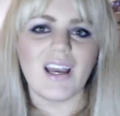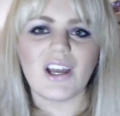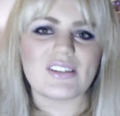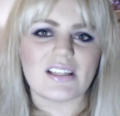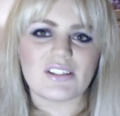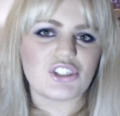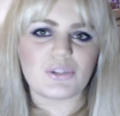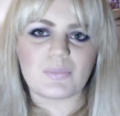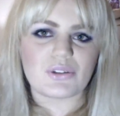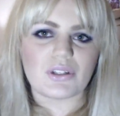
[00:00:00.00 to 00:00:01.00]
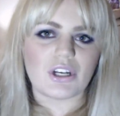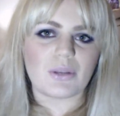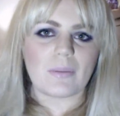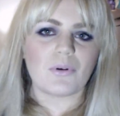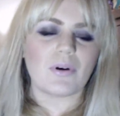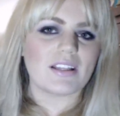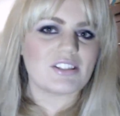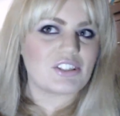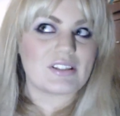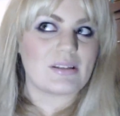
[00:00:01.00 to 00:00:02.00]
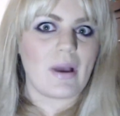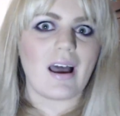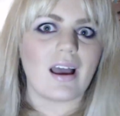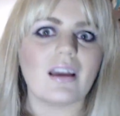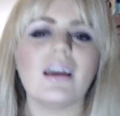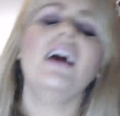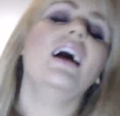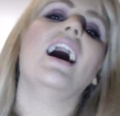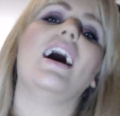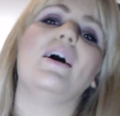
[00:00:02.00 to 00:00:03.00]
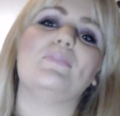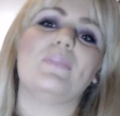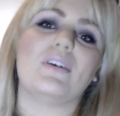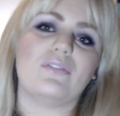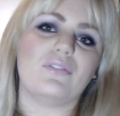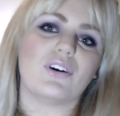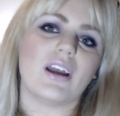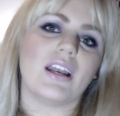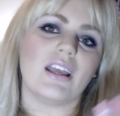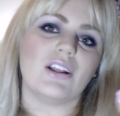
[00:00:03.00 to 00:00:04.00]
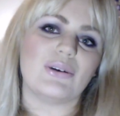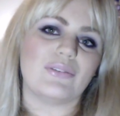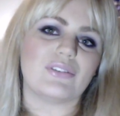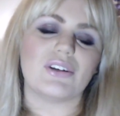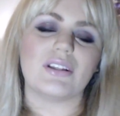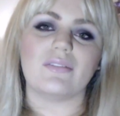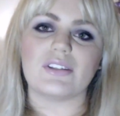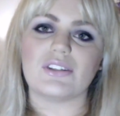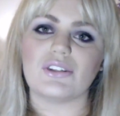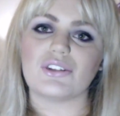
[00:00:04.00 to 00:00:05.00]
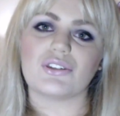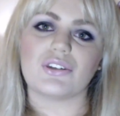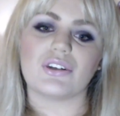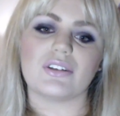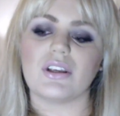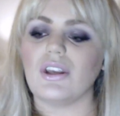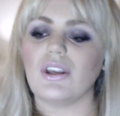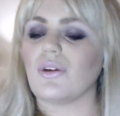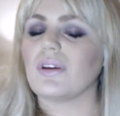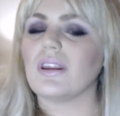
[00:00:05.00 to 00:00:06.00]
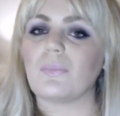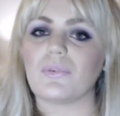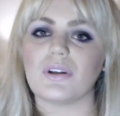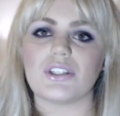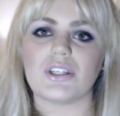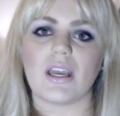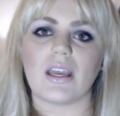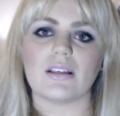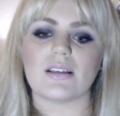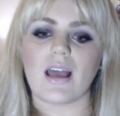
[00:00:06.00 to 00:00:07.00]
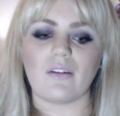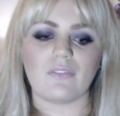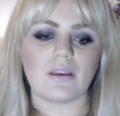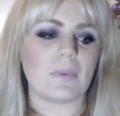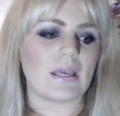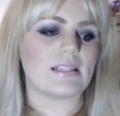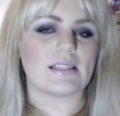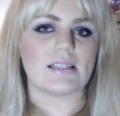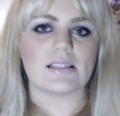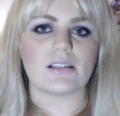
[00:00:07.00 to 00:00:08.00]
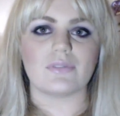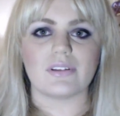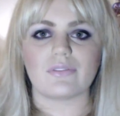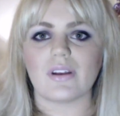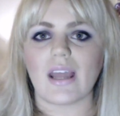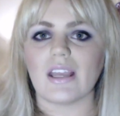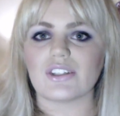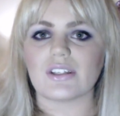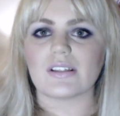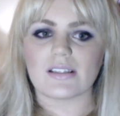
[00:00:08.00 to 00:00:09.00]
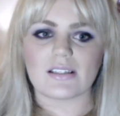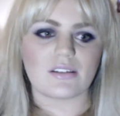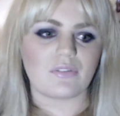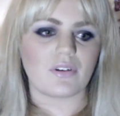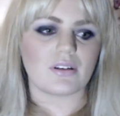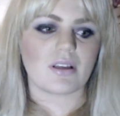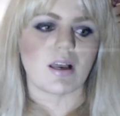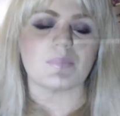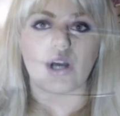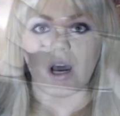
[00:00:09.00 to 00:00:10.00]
I know it sounds stupid to a lot of people, it's just a bag, but for any Louis Vuitton lovers, you should, you know, really appreciate having pieces of different ages and different times.